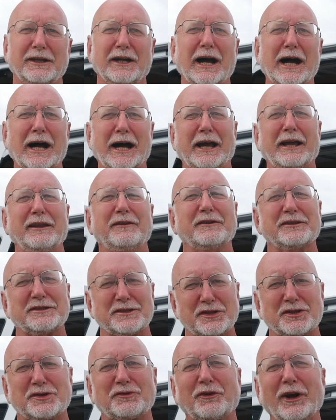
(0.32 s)
Hi,
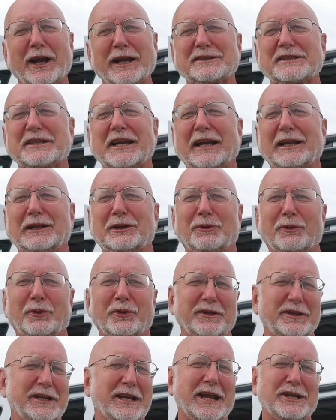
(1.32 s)
this is Frank Taylor
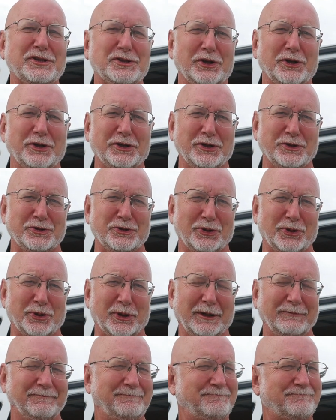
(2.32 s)
with Nature at Your
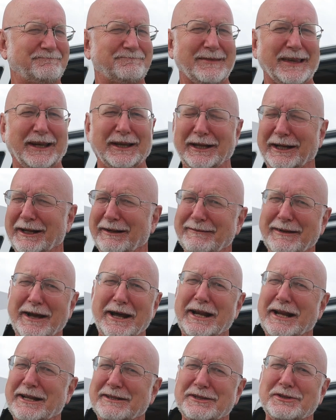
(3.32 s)
Door, and I'm
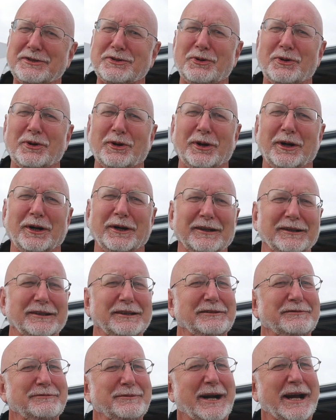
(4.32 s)
not at the door
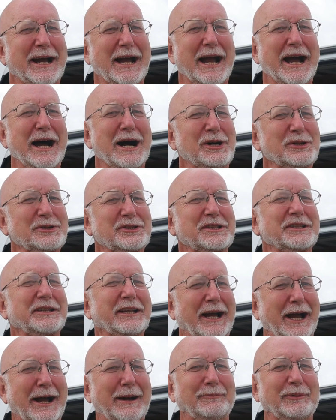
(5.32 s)
of my house in
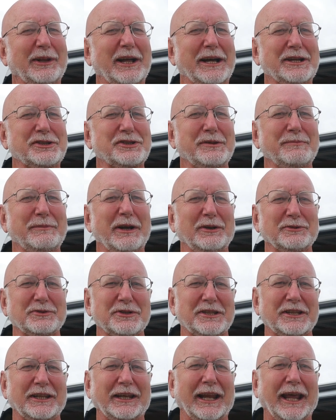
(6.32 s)
the Appalachian
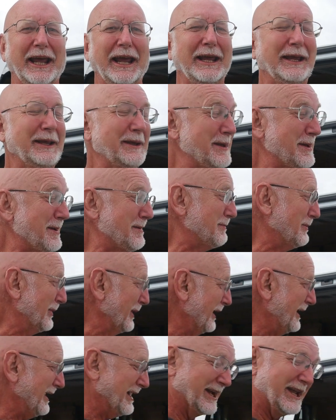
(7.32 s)
Mountains today,
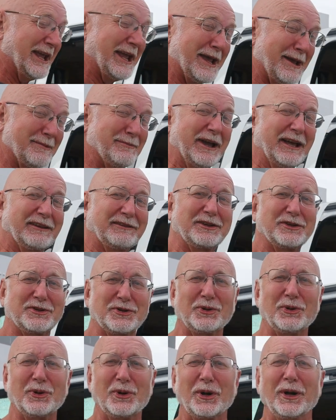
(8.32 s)
but I am at the
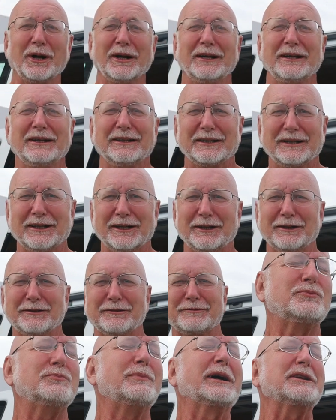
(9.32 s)
door
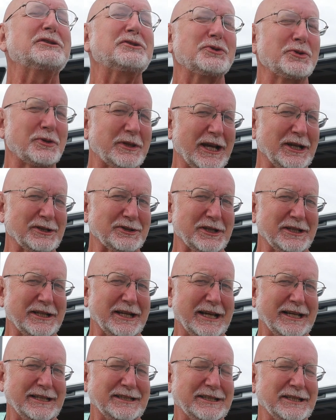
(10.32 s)
of my two thousand
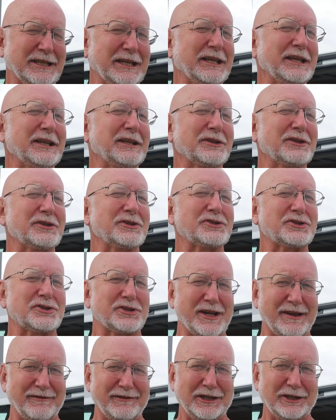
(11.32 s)
nineteen
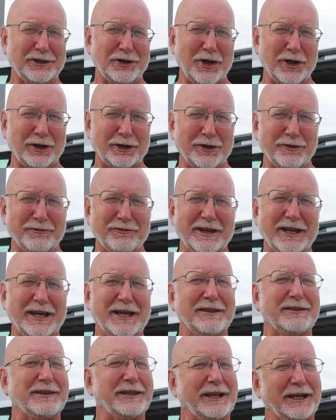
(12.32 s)
Chevy cargo
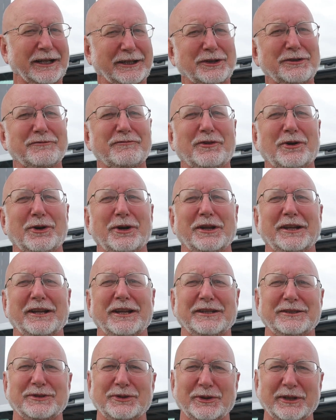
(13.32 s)
van that I converted
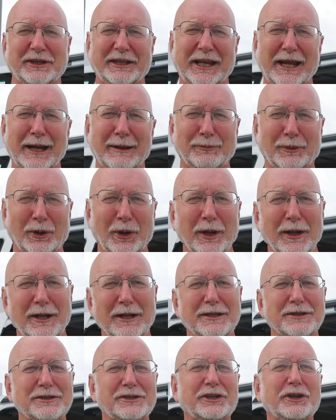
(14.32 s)
into a camper
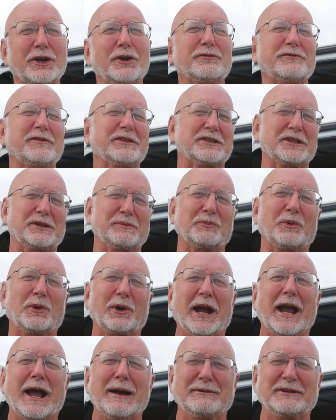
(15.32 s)
to go visit
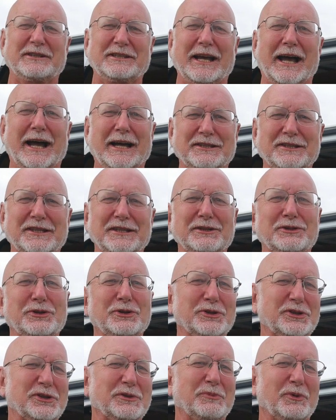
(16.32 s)
more habitats and
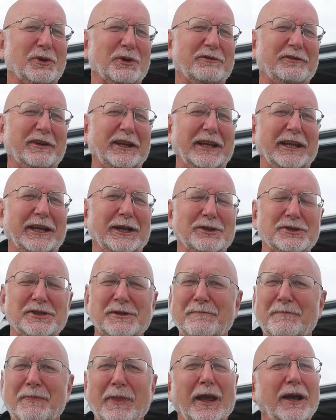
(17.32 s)
do some more
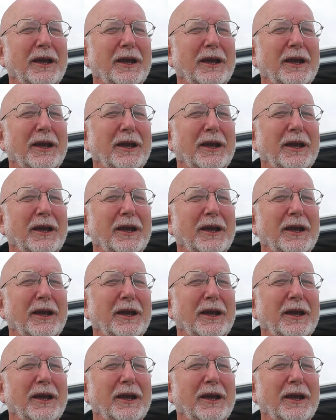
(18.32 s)
videos.